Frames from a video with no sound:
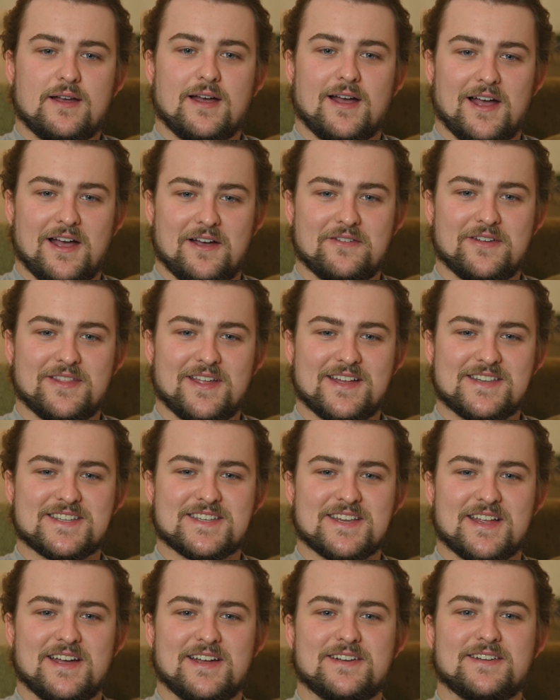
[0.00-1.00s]
Having that
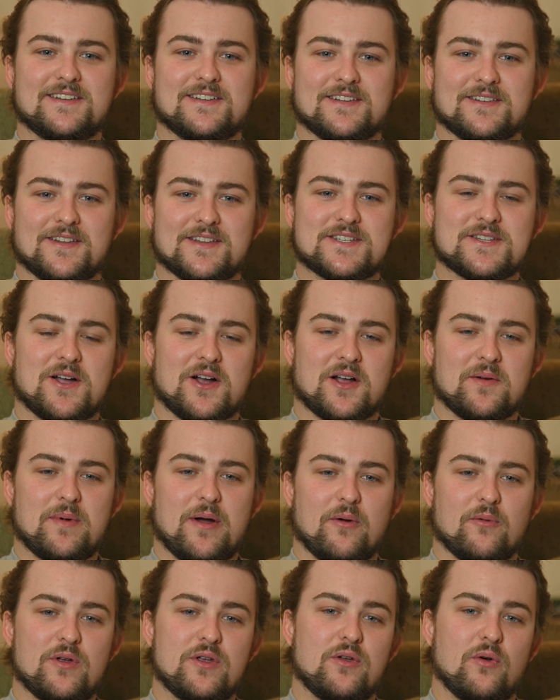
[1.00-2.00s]
said, let's talk
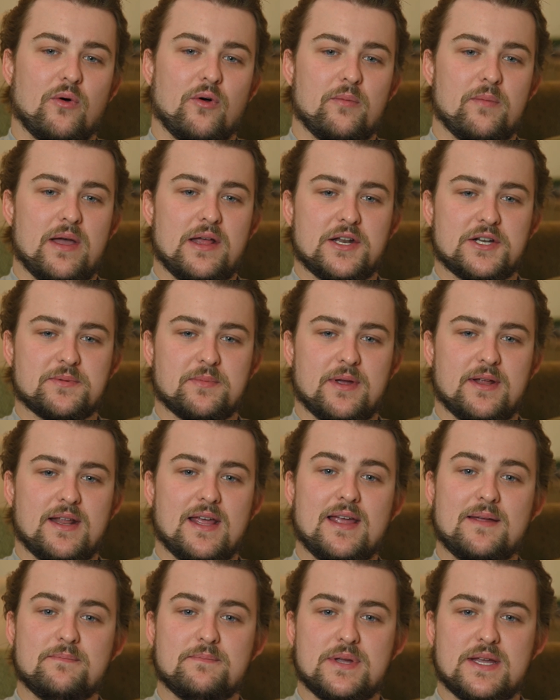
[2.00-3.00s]
about recoil management
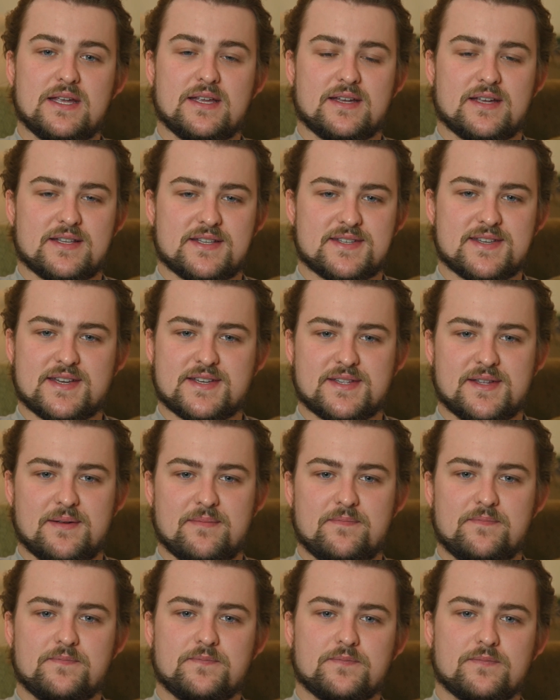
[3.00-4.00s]
and being
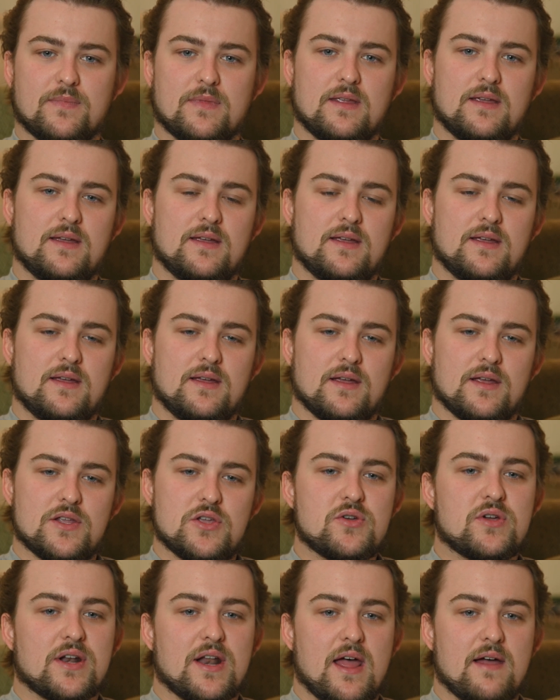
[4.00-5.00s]
consistent.
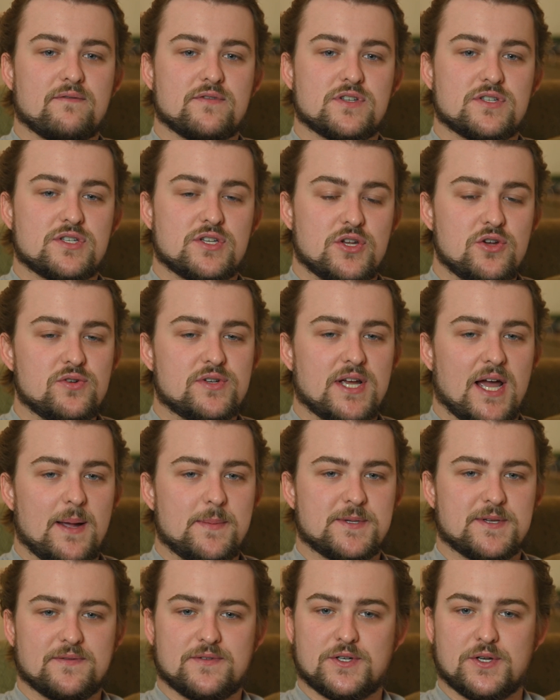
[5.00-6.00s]
You can have two
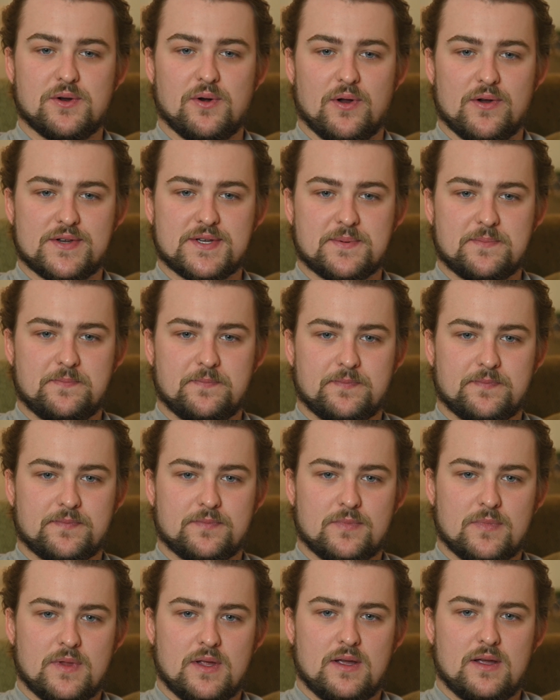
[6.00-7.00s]
types of shooters.
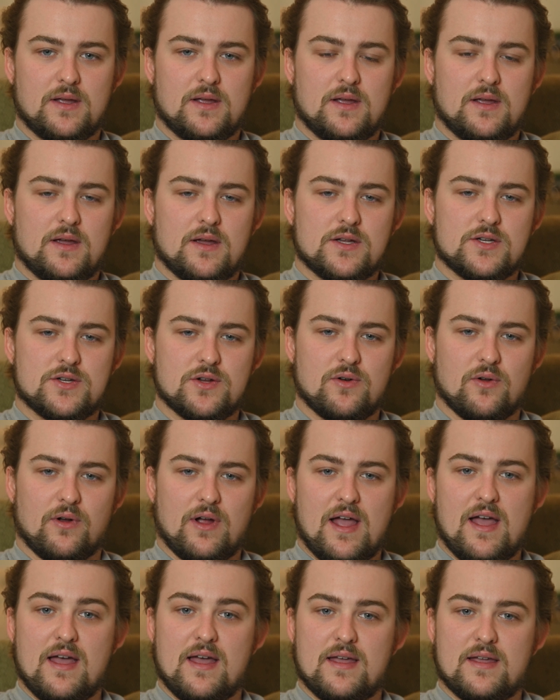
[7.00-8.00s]
Shooter
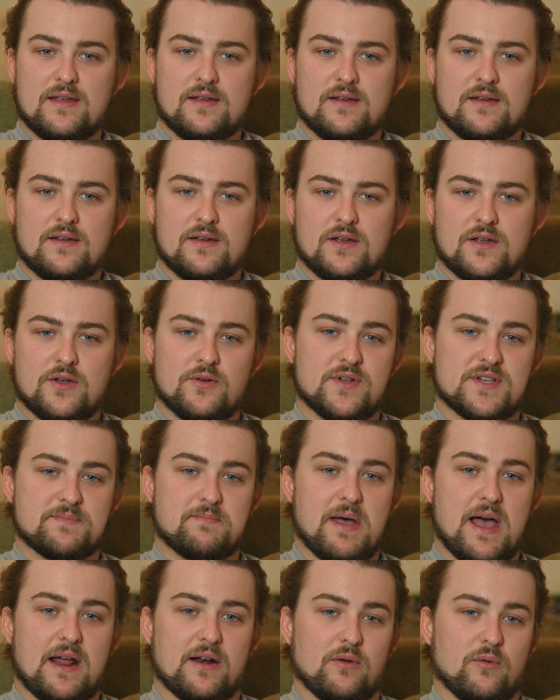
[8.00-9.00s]
A, who is
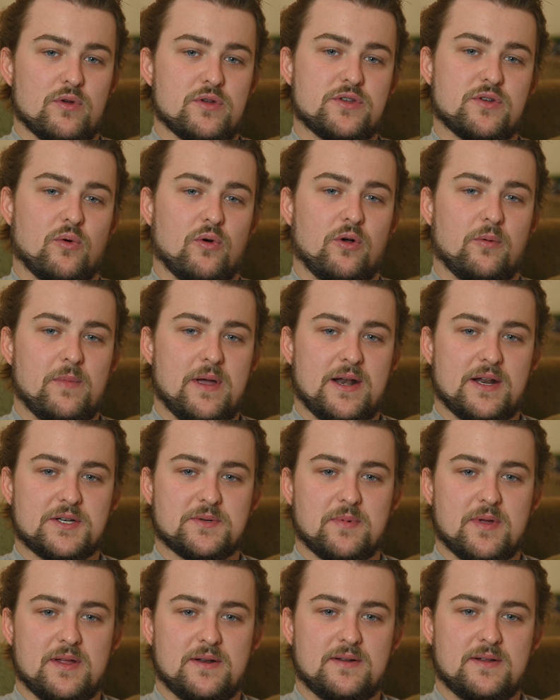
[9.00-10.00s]
bad at recoil
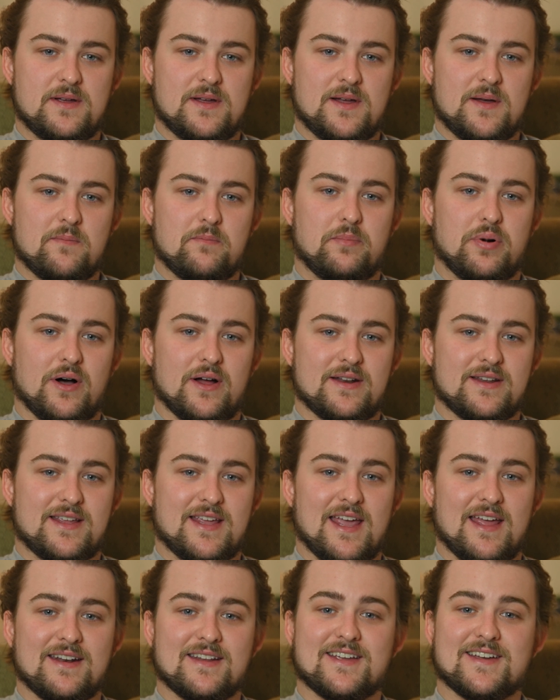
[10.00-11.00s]
management, but
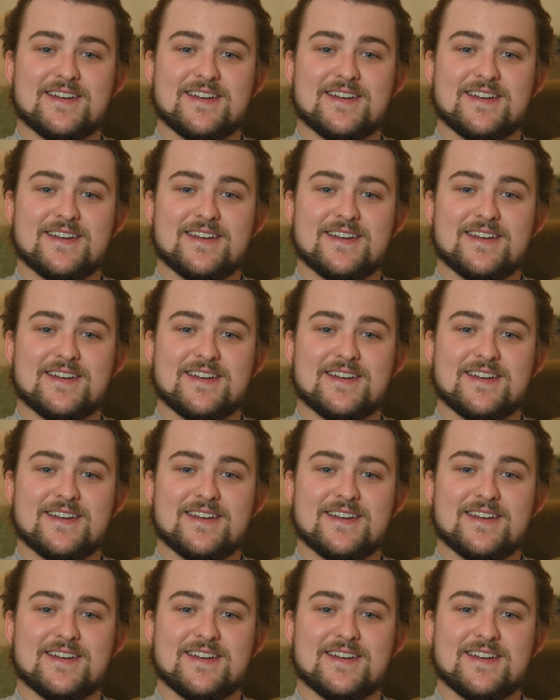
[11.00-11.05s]
can